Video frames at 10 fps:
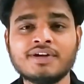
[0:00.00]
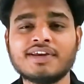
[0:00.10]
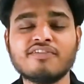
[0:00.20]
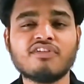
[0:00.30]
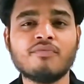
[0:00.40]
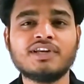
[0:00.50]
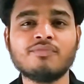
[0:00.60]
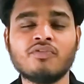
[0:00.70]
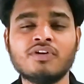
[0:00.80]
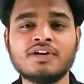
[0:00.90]
inflammatory
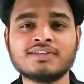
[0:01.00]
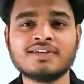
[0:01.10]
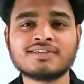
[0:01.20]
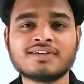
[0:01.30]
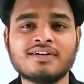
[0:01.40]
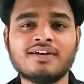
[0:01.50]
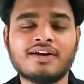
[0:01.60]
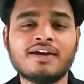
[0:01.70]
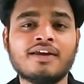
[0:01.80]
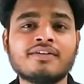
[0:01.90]
bowel disease,
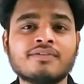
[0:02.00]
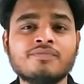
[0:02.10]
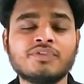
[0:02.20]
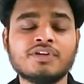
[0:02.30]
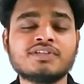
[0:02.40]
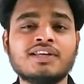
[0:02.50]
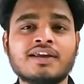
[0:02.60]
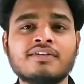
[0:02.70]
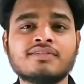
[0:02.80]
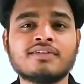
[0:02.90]
and the
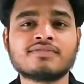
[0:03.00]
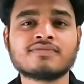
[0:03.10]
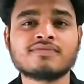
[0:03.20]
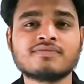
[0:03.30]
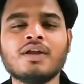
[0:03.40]
celiac disease.